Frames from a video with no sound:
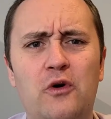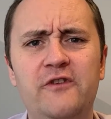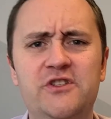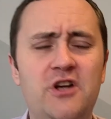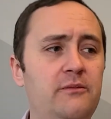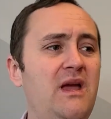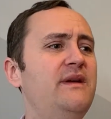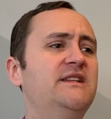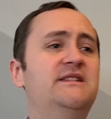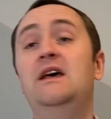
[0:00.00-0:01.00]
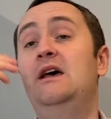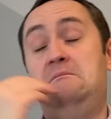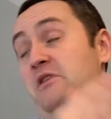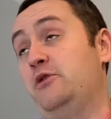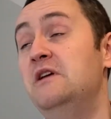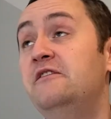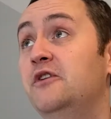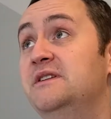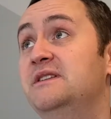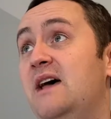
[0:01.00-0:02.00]
foot tall. Maybe it's
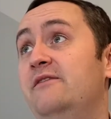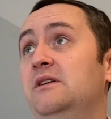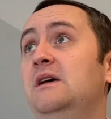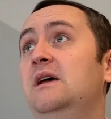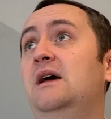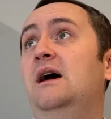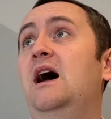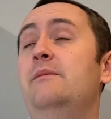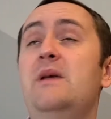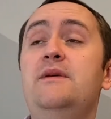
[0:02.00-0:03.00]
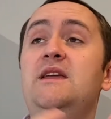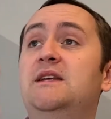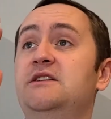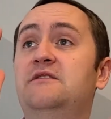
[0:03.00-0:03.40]
3'7". Maybe it is